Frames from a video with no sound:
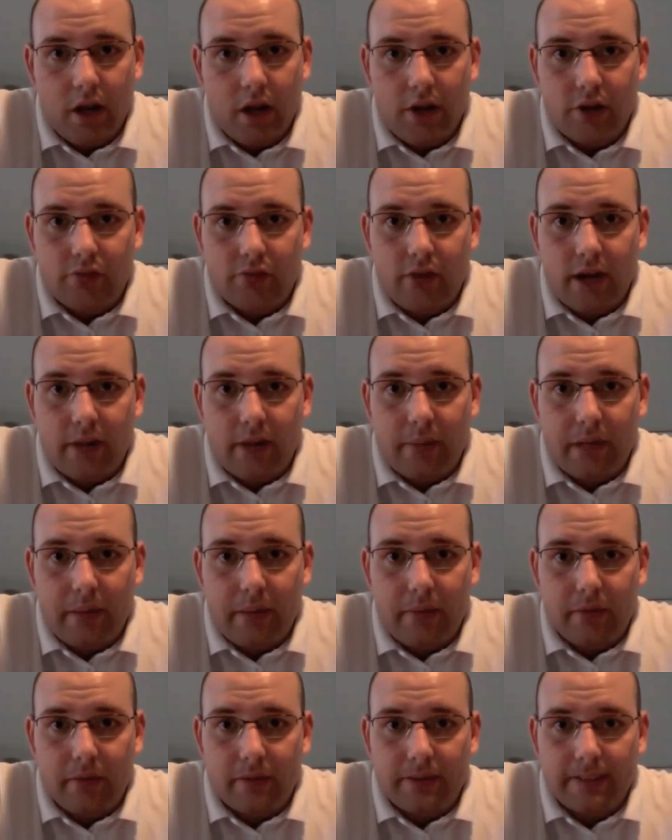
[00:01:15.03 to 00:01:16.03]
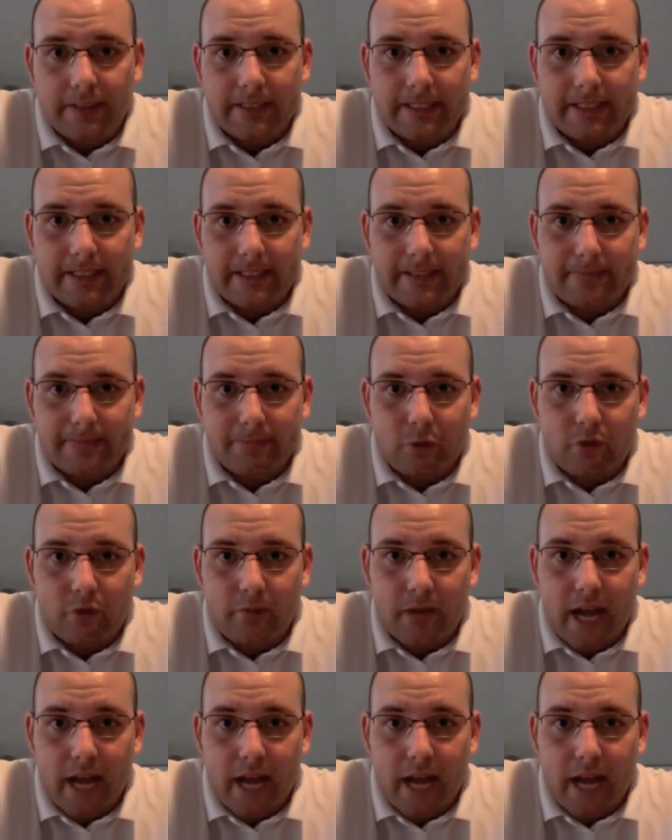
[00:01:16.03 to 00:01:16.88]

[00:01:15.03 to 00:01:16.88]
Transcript: just random people who have been